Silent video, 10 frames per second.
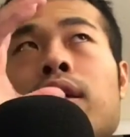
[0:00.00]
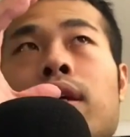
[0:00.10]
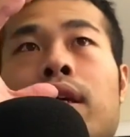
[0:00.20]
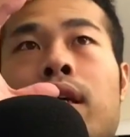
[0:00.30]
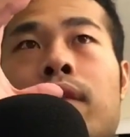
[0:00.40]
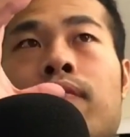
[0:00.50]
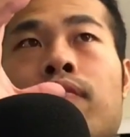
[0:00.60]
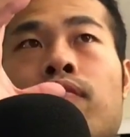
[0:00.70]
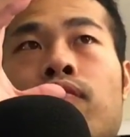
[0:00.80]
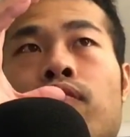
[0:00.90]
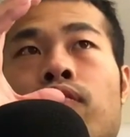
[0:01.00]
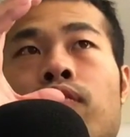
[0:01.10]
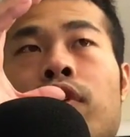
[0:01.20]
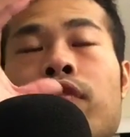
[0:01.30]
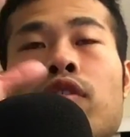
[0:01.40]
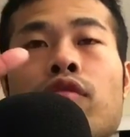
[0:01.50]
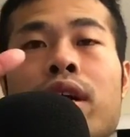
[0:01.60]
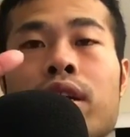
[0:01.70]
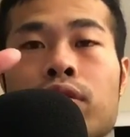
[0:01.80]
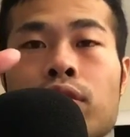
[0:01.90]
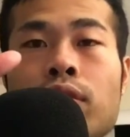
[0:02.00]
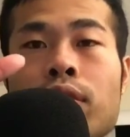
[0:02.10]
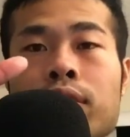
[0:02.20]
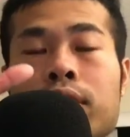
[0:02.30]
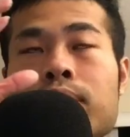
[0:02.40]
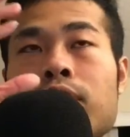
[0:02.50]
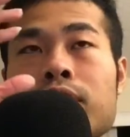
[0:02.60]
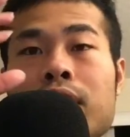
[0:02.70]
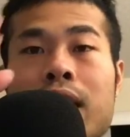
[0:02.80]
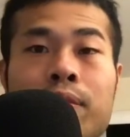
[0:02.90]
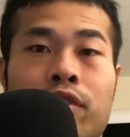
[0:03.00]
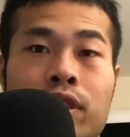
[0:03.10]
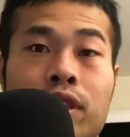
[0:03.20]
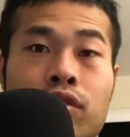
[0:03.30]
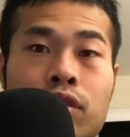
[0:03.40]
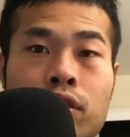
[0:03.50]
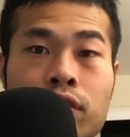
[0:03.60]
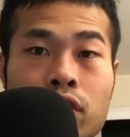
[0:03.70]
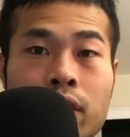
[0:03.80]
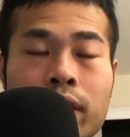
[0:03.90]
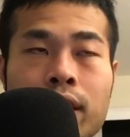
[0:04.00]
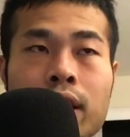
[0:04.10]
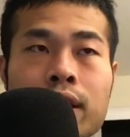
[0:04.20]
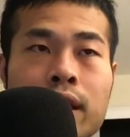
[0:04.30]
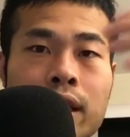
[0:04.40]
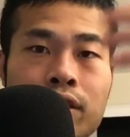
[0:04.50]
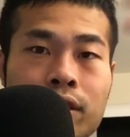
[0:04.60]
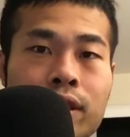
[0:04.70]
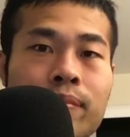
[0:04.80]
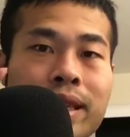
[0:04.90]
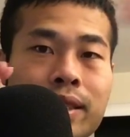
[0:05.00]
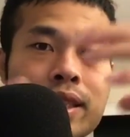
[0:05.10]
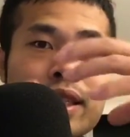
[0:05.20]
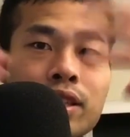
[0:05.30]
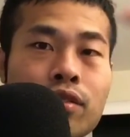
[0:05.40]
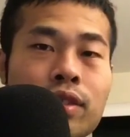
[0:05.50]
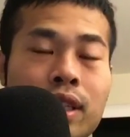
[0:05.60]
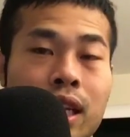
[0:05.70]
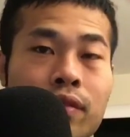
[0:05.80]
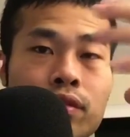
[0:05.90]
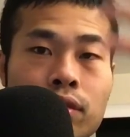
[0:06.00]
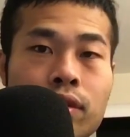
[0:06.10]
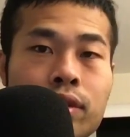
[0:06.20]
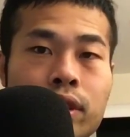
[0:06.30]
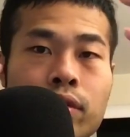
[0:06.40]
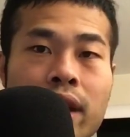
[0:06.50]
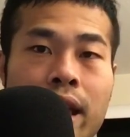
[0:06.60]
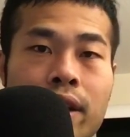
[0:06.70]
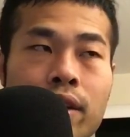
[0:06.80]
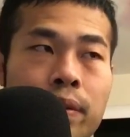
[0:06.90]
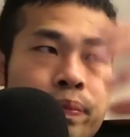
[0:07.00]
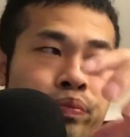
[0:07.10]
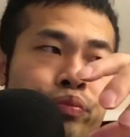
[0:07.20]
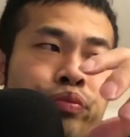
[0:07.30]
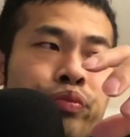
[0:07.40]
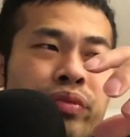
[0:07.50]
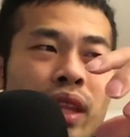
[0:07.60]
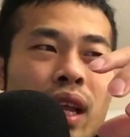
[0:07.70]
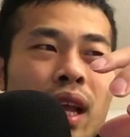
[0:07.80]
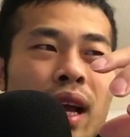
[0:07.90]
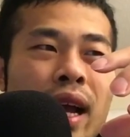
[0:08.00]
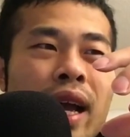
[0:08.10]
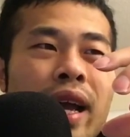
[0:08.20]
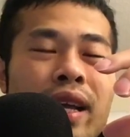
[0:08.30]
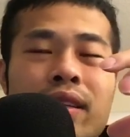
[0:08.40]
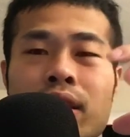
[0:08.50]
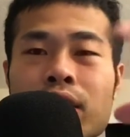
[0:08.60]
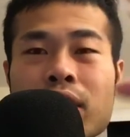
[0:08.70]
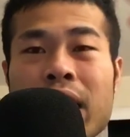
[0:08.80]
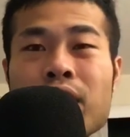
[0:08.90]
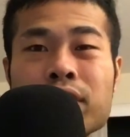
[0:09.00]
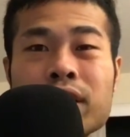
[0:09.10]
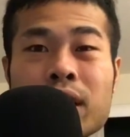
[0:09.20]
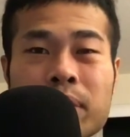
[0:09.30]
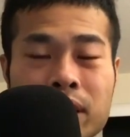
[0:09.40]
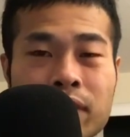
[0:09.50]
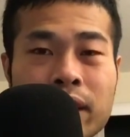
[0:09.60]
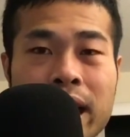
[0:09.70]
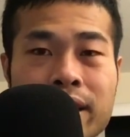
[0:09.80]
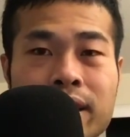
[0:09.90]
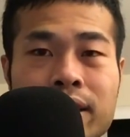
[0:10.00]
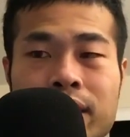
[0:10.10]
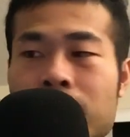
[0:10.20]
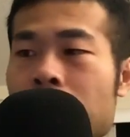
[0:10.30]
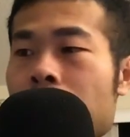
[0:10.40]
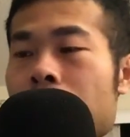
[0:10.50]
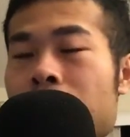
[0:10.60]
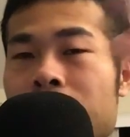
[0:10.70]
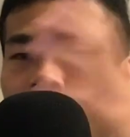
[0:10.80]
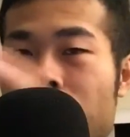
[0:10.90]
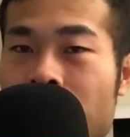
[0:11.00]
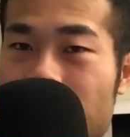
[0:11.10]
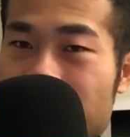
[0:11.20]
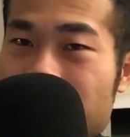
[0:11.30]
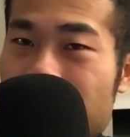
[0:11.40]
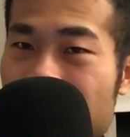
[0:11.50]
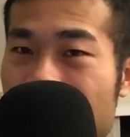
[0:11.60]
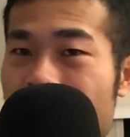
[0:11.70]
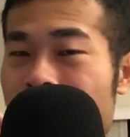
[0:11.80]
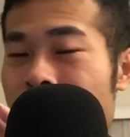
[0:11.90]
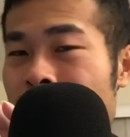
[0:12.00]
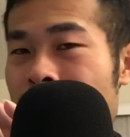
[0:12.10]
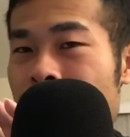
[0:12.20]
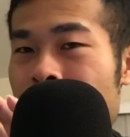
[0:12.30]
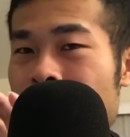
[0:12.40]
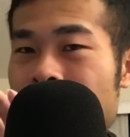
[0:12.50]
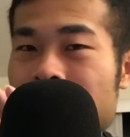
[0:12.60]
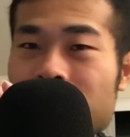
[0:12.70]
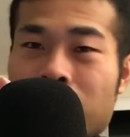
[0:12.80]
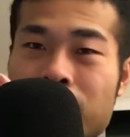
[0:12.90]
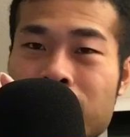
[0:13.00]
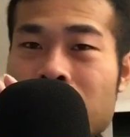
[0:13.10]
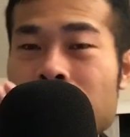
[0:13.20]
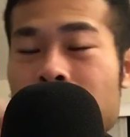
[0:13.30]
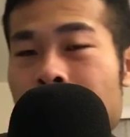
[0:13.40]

And if you write the rules, most of the self-driving car, they actually basically use a lot of rules to handle, and you can handle 30% of cases. But for another 70% of